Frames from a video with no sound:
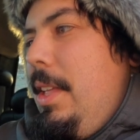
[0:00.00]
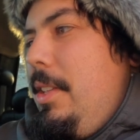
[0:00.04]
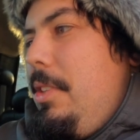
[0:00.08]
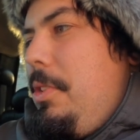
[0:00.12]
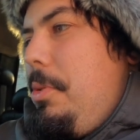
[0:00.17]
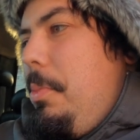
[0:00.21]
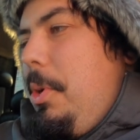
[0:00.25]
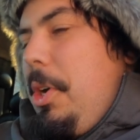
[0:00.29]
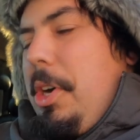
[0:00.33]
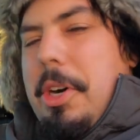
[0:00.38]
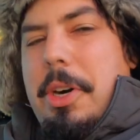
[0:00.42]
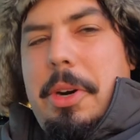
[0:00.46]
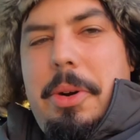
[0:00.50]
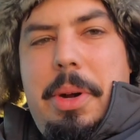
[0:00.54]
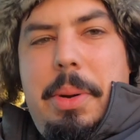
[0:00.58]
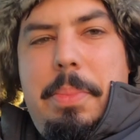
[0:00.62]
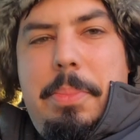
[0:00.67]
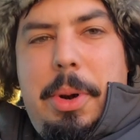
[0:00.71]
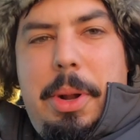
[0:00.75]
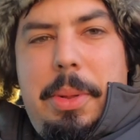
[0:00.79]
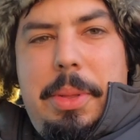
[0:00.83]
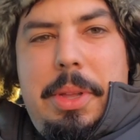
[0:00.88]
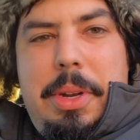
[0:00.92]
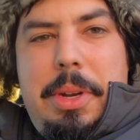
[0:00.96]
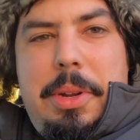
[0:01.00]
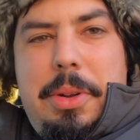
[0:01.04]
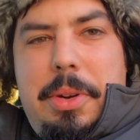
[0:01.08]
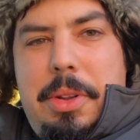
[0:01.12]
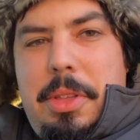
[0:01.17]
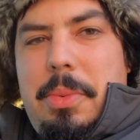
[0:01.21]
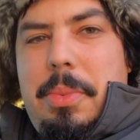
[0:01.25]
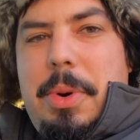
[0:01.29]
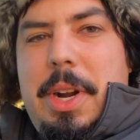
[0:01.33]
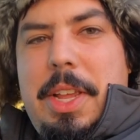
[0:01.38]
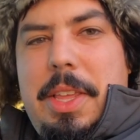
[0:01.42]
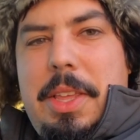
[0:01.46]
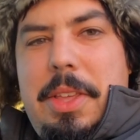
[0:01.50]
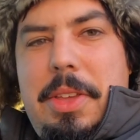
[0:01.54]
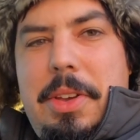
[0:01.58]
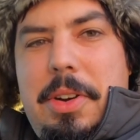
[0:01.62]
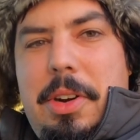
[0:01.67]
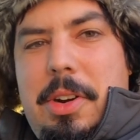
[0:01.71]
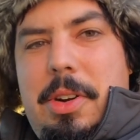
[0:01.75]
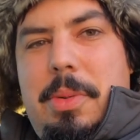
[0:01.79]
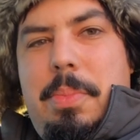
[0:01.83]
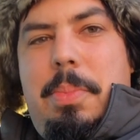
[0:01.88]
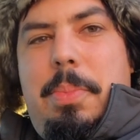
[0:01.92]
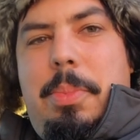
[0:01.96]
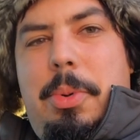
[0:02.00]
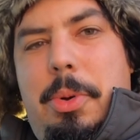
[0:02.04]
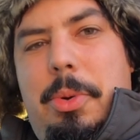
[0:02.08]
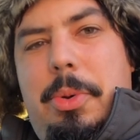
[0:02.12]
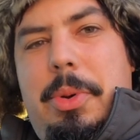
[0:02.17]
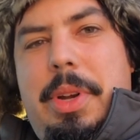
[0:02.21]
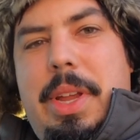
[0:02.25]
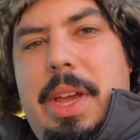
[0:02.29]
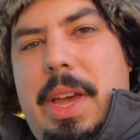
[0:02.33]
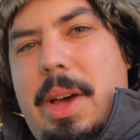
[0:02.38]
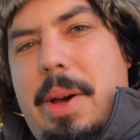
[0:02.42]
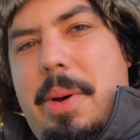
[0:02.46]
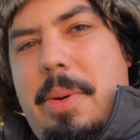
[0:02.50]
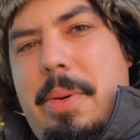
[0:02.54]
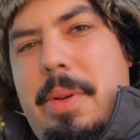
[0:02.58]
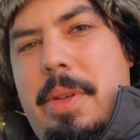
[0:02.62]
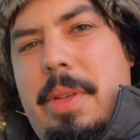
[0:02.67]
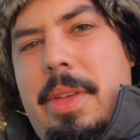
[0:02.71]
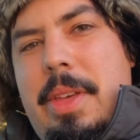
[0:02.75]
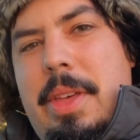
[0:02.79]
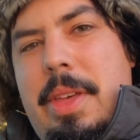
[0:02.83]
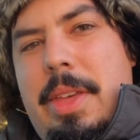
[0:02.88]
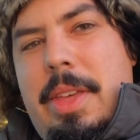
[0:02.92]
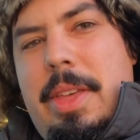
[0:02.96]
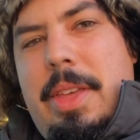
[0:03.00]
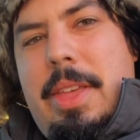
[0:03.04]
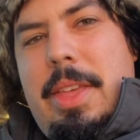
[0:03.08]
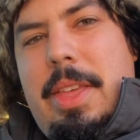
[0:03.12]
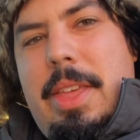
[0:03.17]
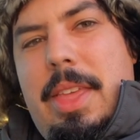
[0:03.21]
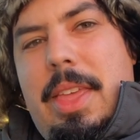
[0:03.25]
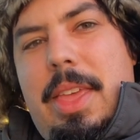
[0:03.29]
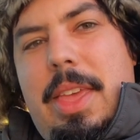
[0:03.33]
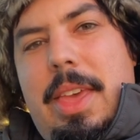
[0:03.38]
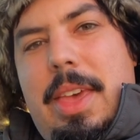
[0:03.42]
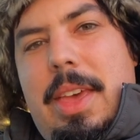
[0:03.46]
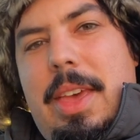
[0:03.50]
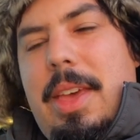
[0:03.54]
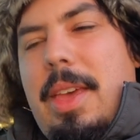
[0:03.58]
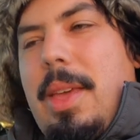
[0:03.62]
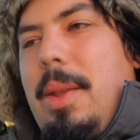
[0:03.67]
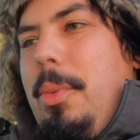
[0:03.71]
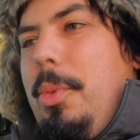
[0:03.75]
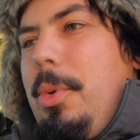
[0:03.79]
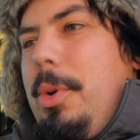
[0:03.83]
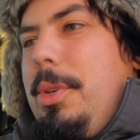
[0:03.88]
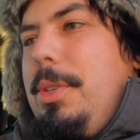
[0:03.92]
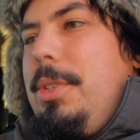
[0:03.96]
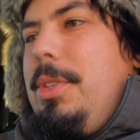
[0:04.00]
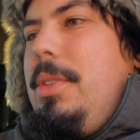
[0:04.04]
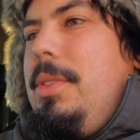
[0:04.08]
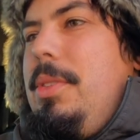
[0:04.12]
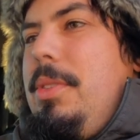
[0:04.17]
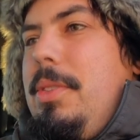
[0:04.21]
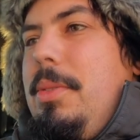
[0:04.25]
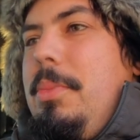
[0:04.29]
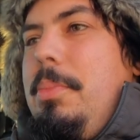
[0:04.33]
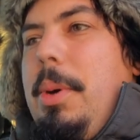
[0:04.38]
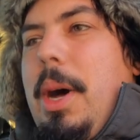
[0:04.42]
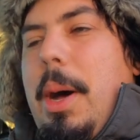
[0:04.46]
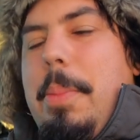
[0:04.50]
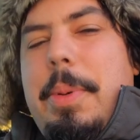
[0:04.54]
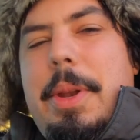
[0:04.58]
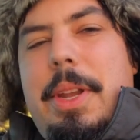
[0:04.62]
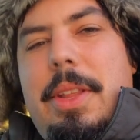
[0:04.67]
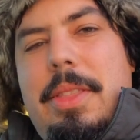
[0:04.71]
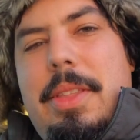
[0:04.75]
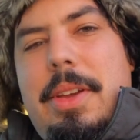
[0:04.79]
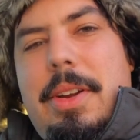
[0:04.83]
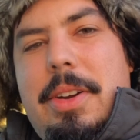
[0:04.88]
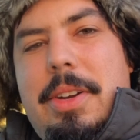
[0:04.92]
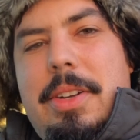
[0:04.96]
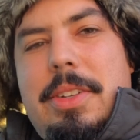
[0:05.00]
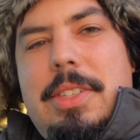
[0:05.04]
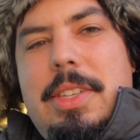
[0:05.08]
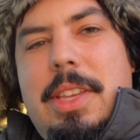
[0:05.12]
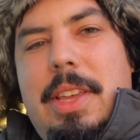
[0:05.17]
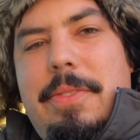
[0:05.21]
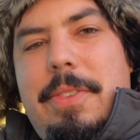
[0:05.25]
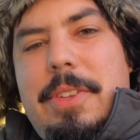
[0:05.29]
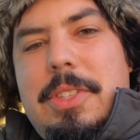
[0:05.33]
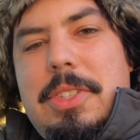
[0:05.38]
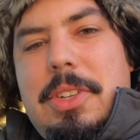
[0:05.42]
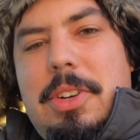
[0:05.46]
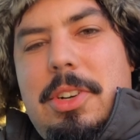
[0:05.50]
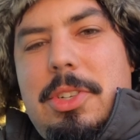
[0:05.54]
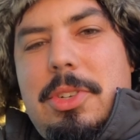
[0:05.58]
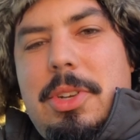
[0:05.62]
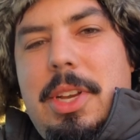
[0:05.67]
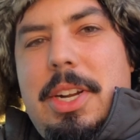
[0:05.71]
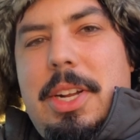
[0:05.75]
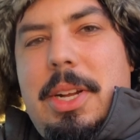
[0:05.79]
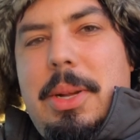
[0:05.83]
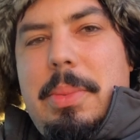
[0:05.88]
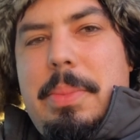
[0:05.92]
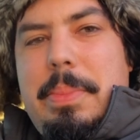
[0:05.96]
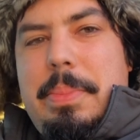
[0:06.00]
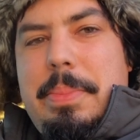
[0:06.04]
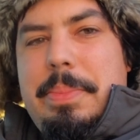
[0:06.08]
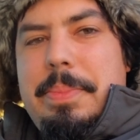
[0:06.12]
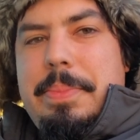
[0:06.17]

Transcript: tomorrow I'm probably gonna go to the wrecking yard, pull one out, and we'll pop it in there and see if it starts right up.